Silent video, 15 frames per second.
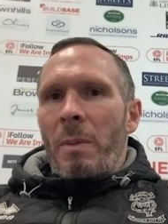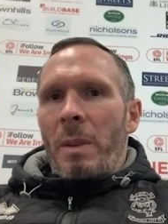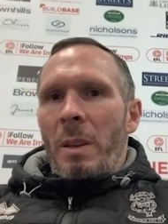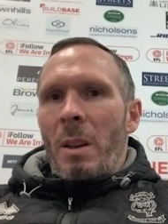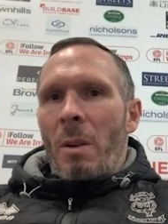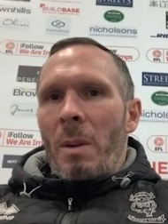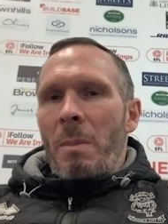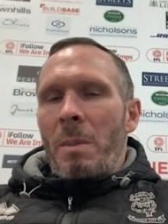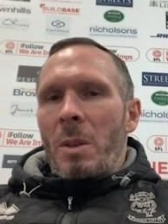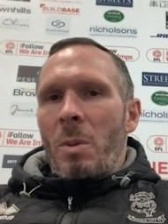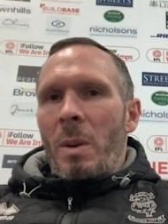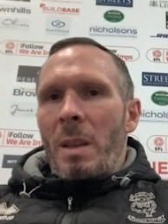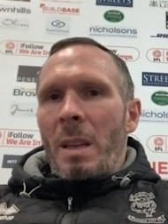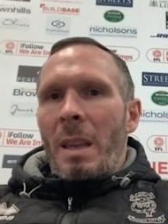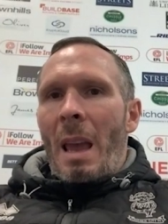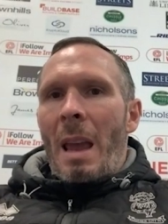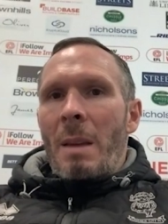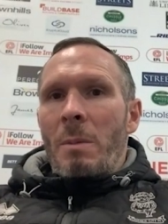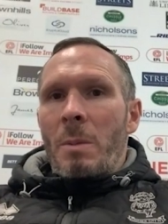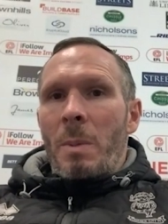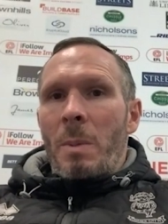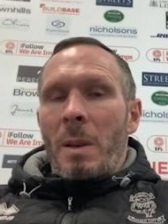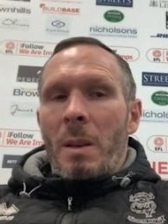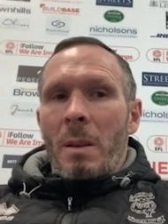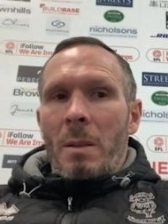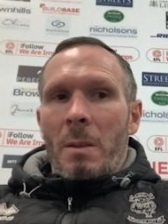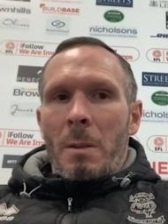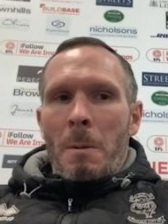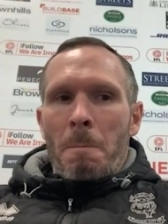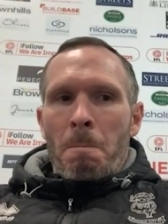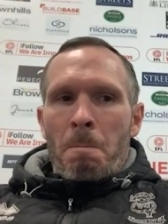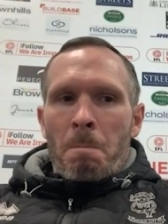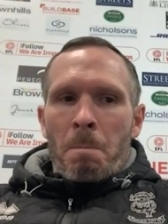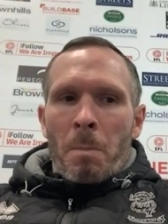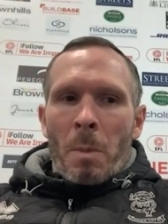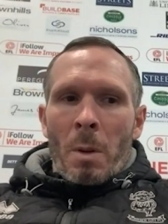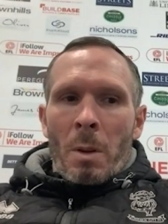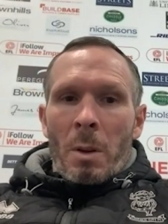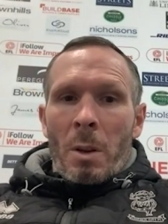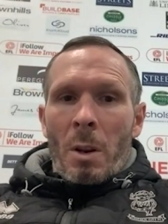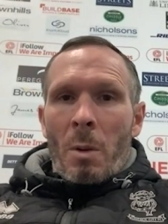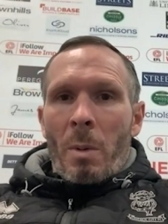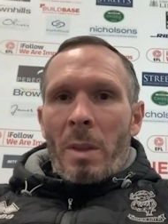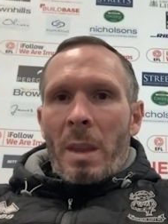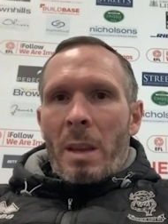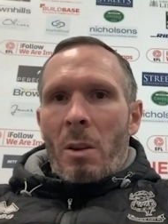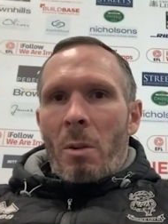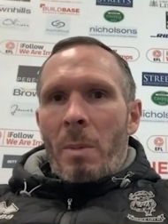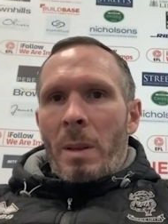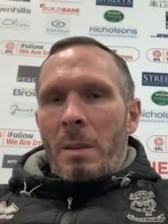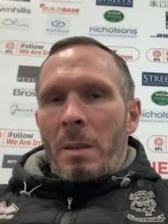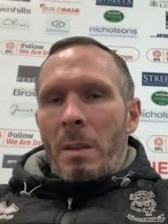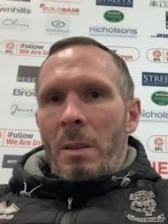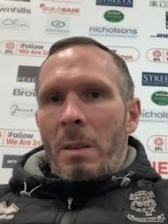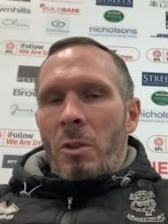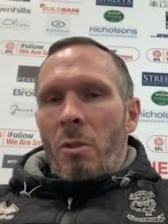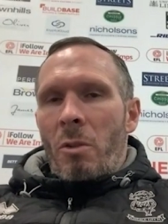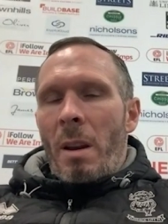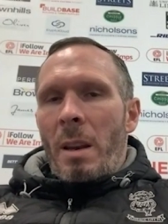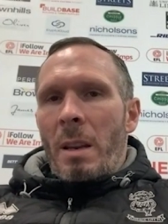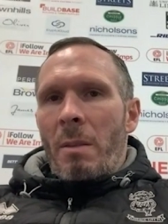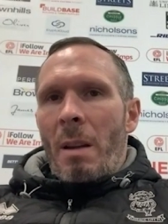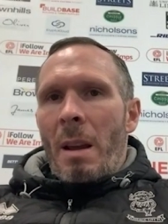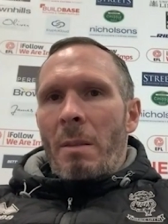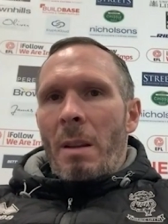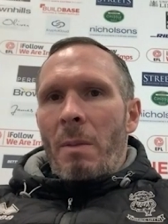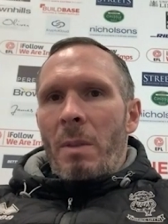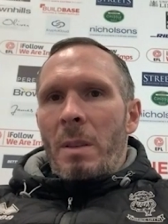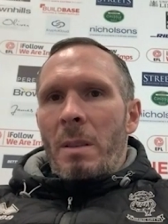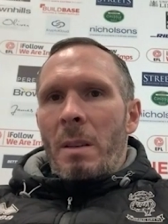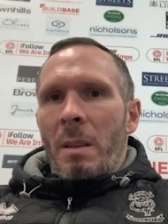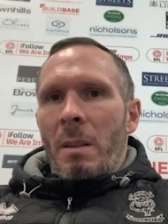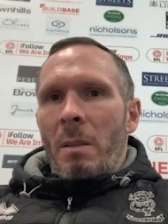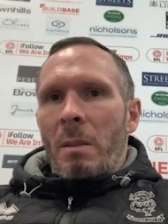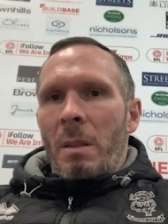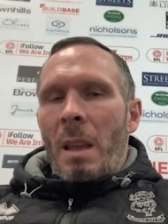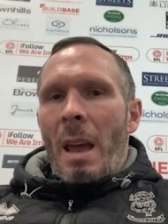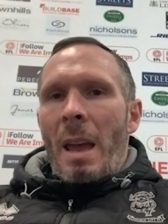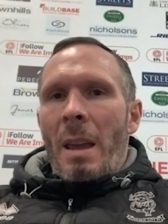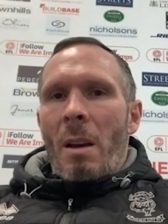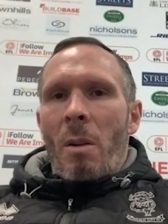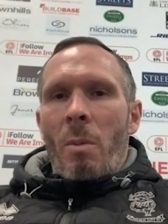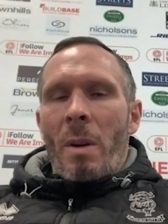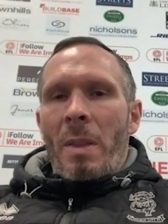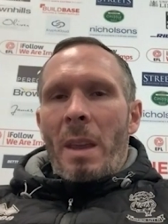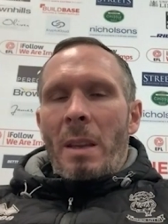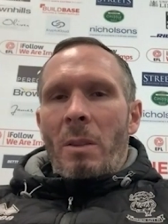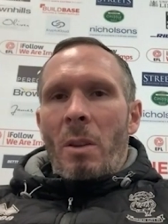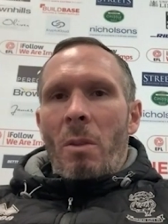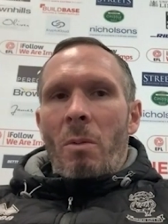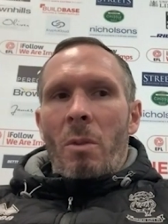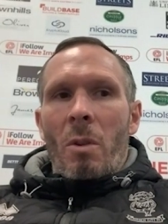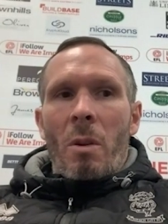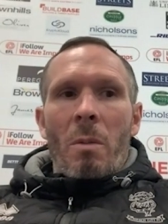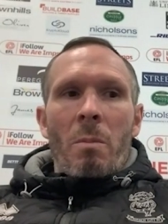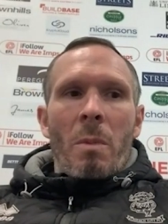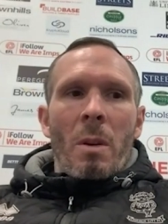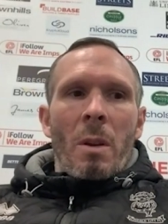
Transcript: You know, in between the games because you know when they come into the training ground every single day or when they do come